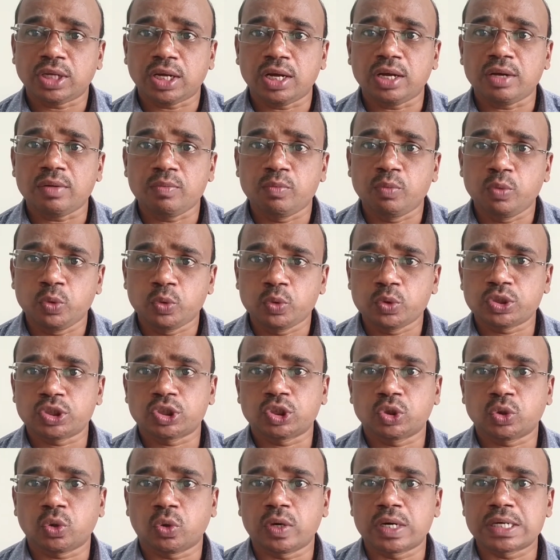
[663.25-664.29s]
tongue
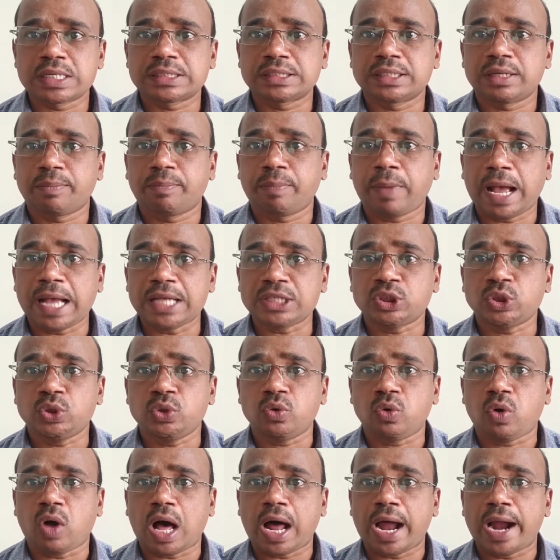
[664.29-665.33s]
moves towards the
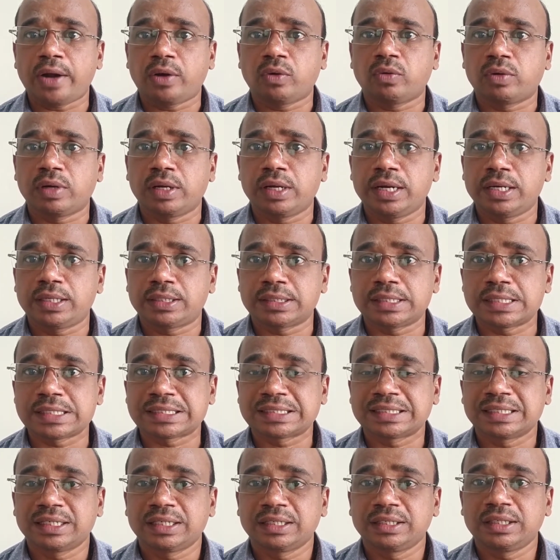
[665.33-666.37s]
passive
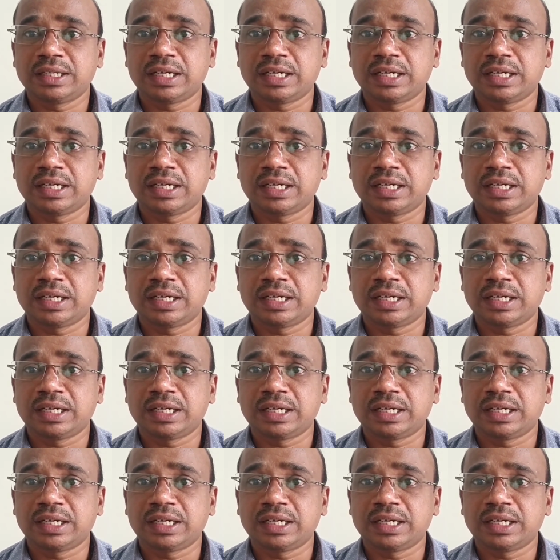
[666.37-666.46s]
articulators,